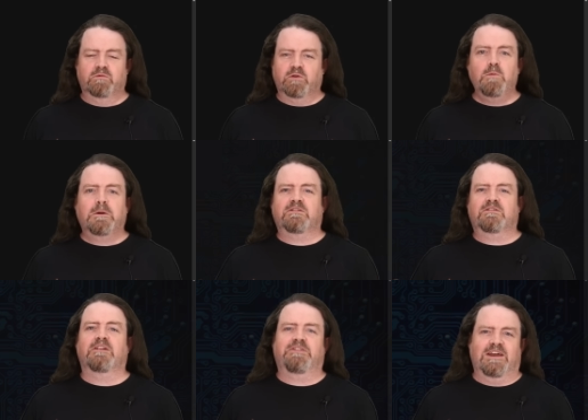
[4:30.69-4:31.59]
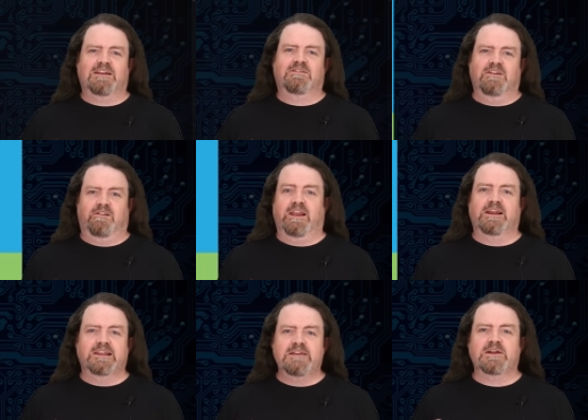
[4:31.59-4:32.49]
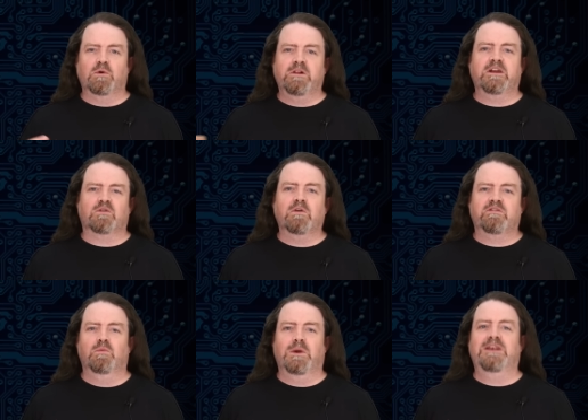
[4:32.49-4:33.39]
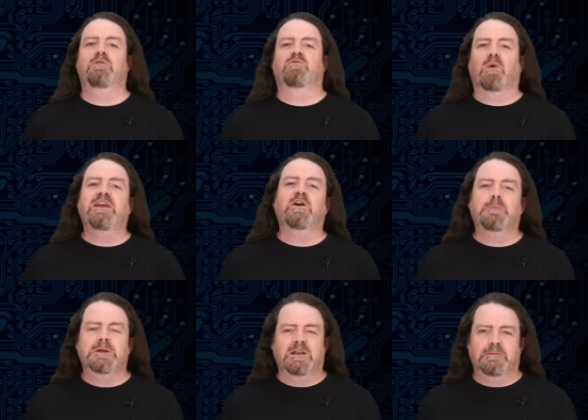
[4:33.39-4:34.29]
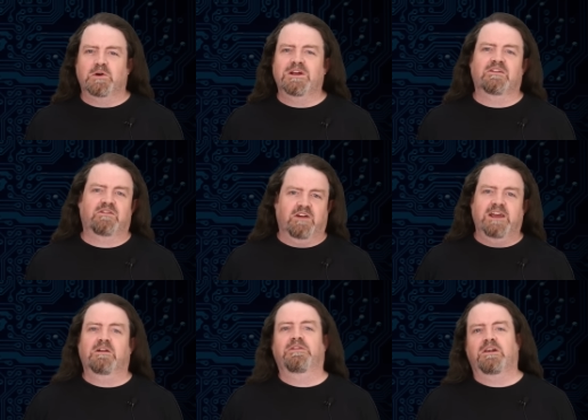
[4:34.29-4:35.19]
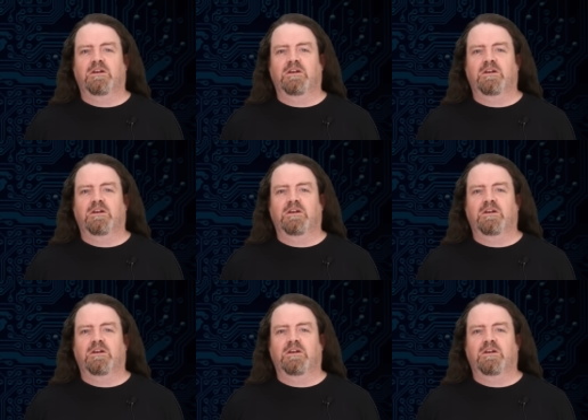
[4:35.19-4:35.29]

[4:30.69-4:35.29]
Robots.txt is like leaving all your doors and windows wide open and putting a sign on the